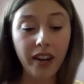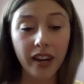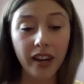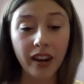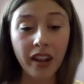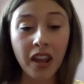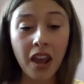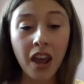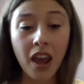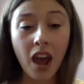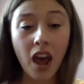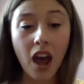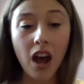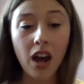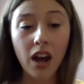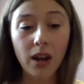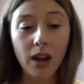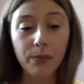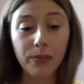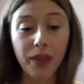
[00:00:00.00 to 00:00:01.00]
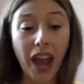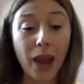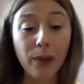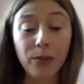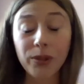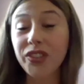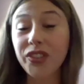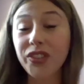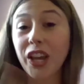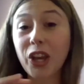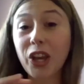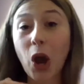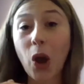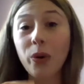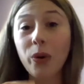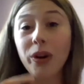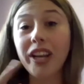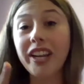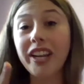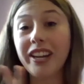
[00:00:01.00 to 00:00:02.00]
And I would say
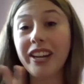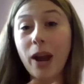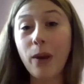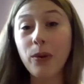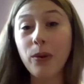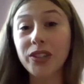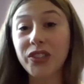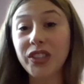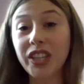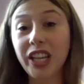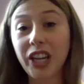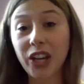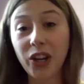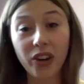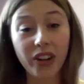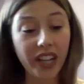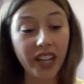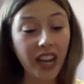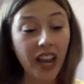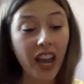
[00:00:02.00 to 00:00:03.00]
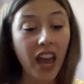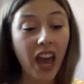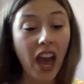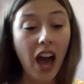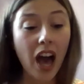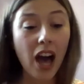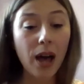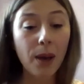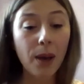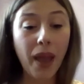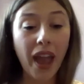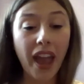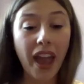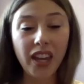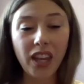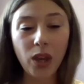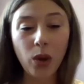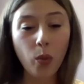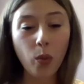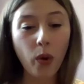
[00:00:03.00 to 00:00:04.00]
coding and network security,
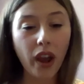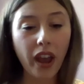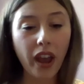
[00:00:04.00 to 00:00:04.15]
any